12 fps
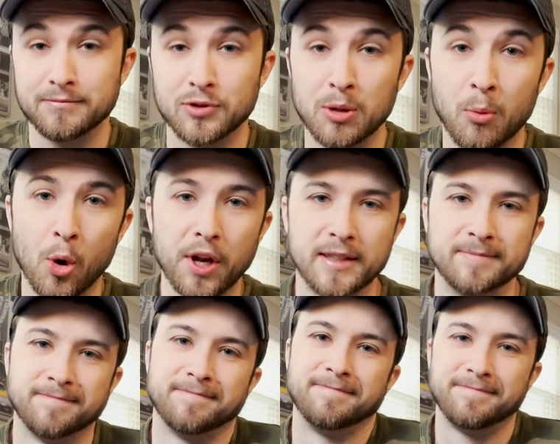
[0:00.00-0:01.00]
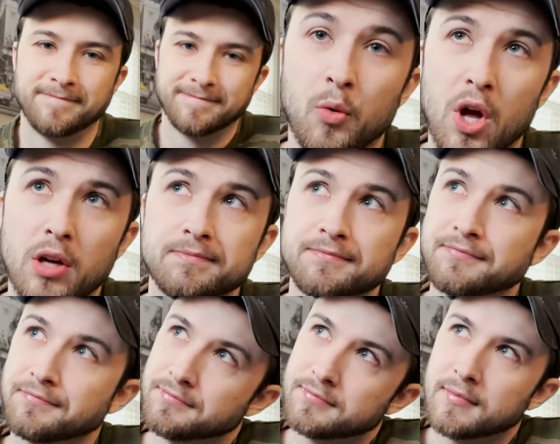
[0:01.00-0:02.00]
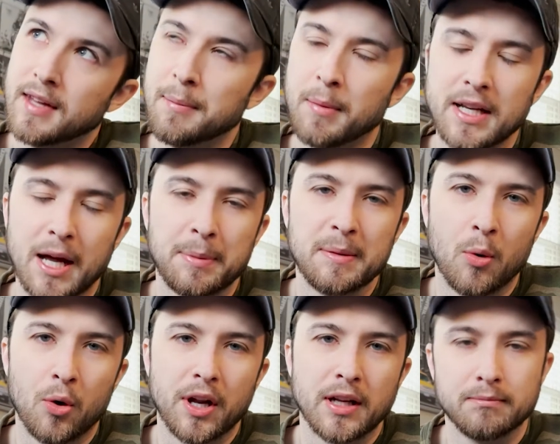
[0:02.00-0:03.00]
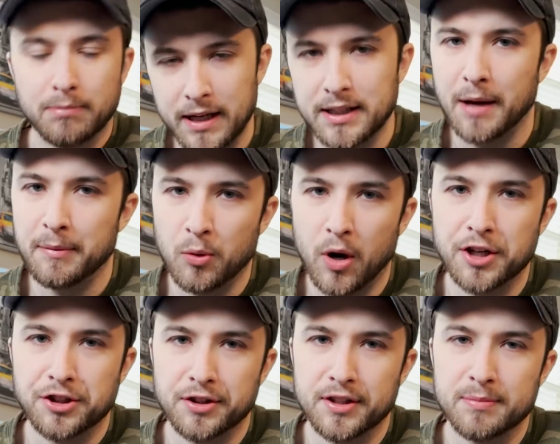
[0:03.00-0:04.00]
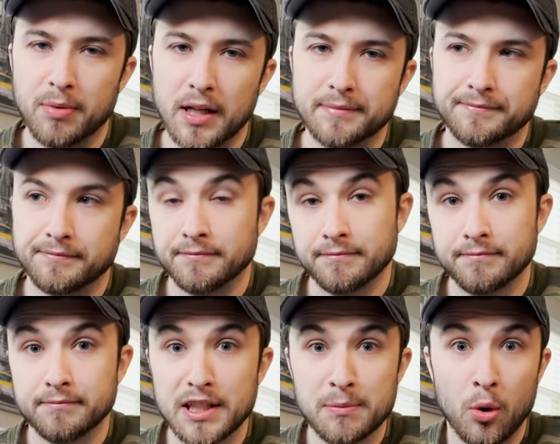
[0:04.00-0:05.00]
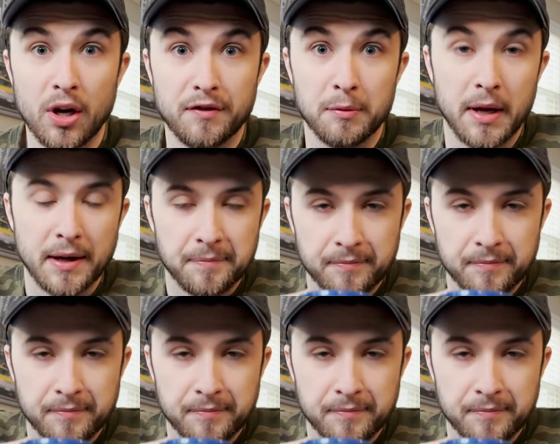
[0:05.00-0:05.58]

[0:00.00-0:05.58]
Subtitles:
Good morning. Well, it might not be morning by the time you're watching this, but it's morning for me.